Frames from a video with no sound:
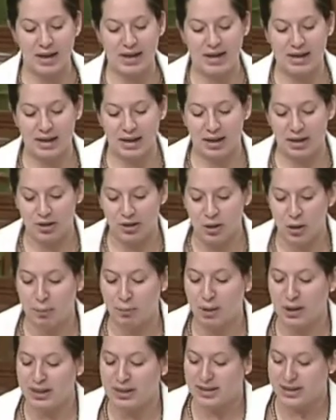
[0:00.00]
associate
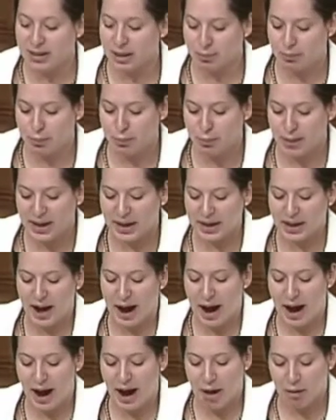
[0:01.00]
professor of public
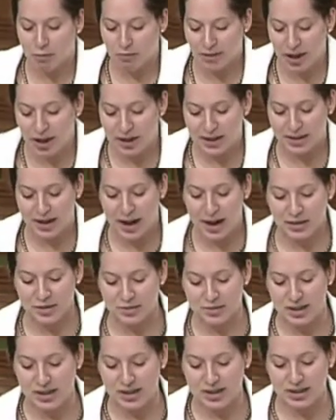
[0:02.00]
policy
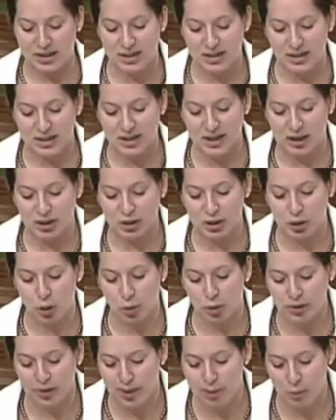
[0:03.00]
at Harvard
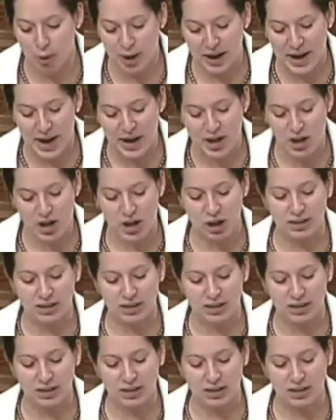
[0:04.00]
University,